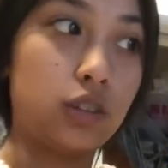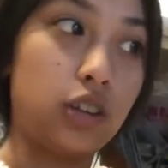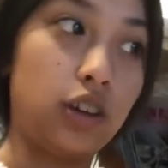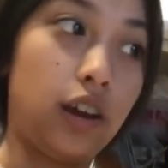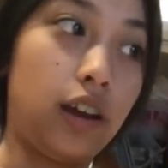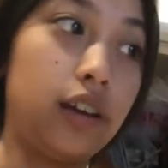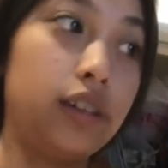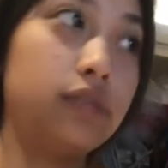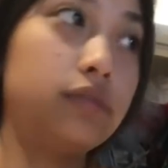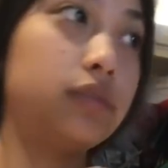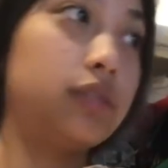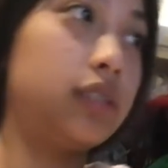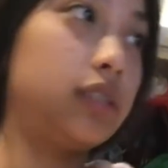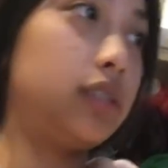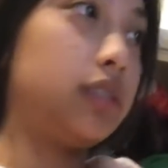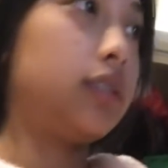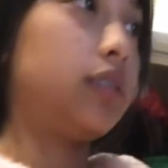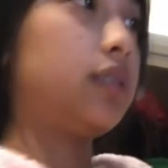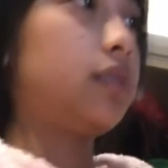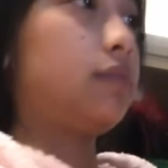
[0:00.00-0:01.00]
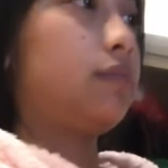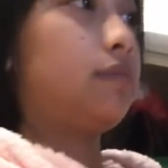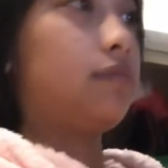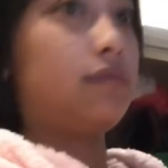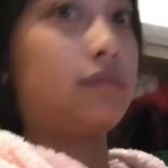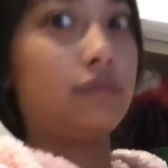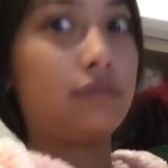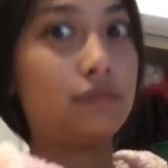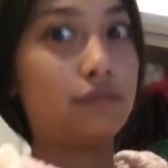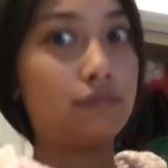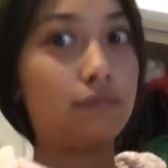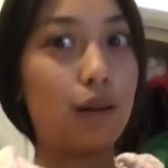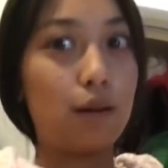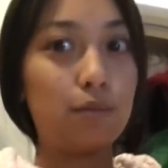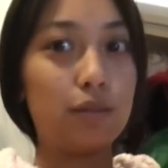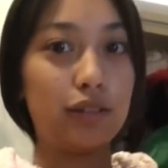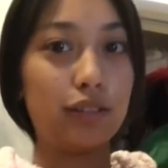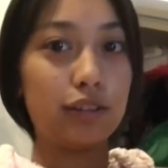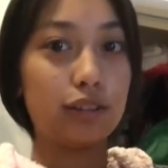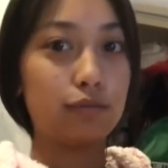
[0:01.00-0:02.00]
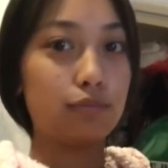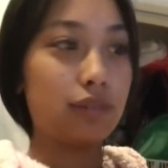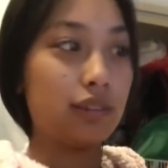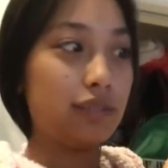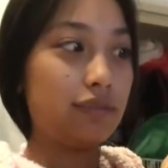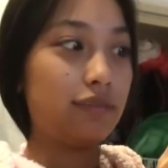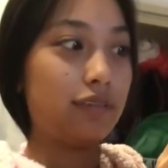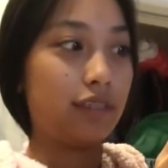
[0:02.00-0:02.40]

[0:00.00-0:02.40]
Okay. My brother's playing